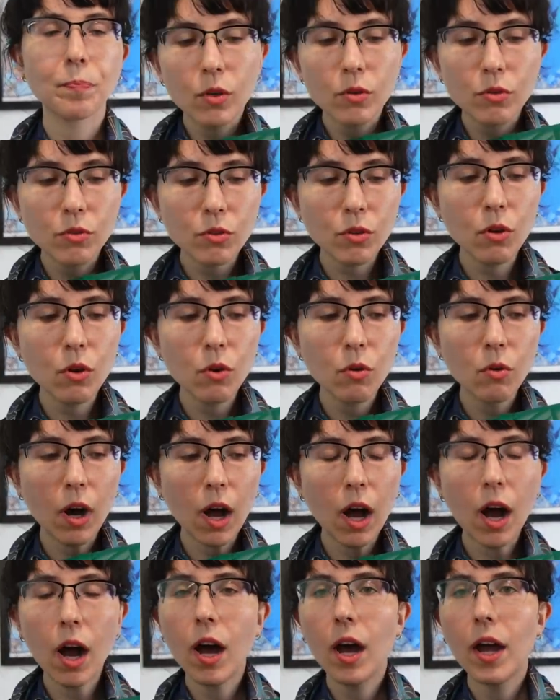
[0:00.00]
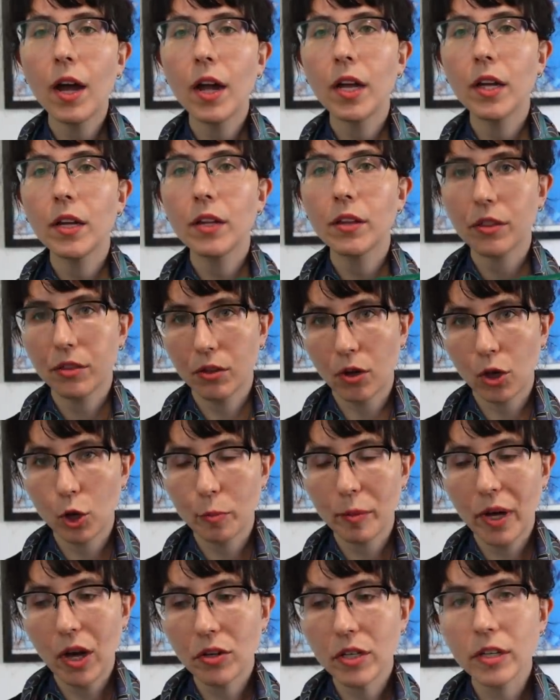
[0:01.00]
So I thought
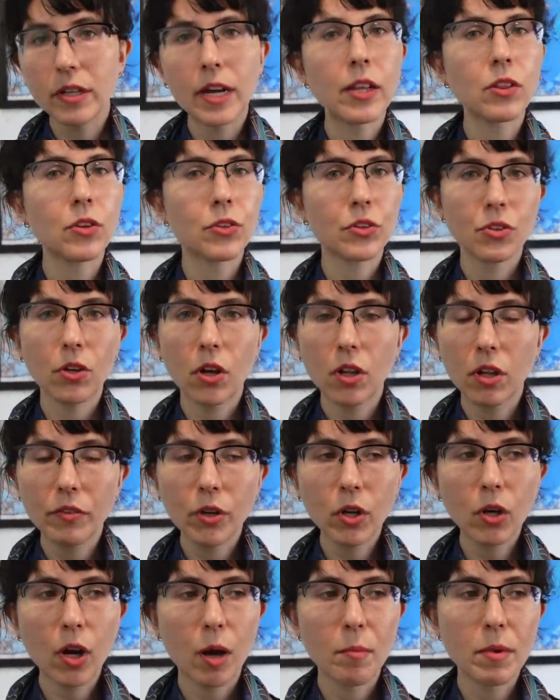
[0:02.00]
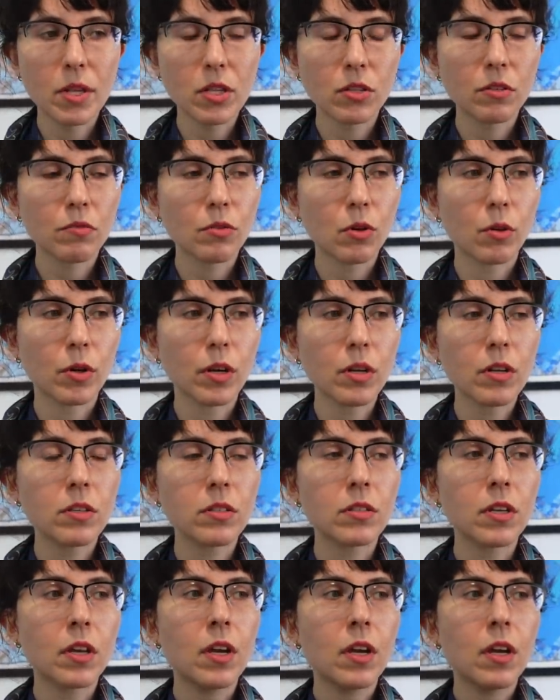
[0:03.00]
about it. I looked at all of your comments, of
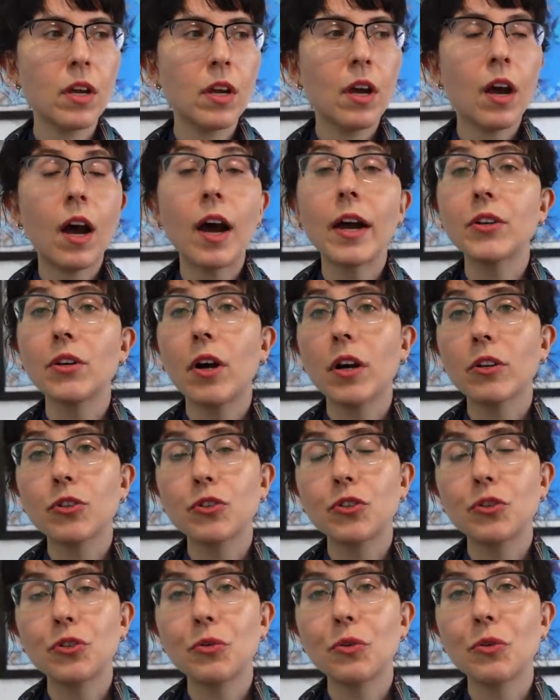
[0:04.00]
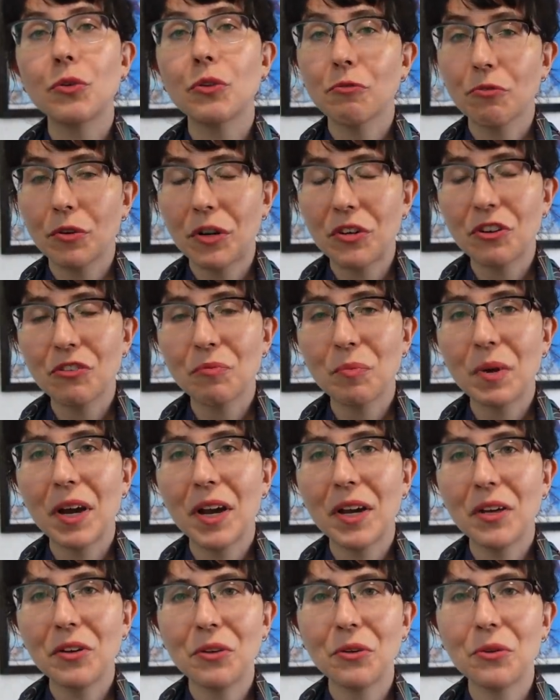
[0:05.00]
course. I talked to the friend of
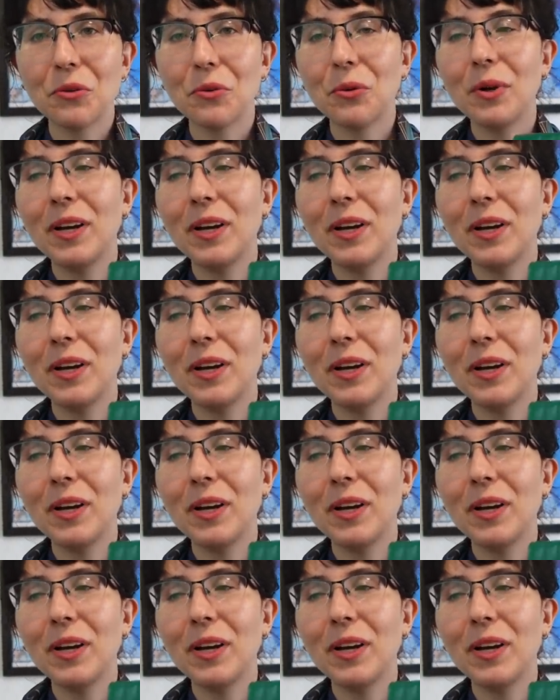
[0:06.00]
mine who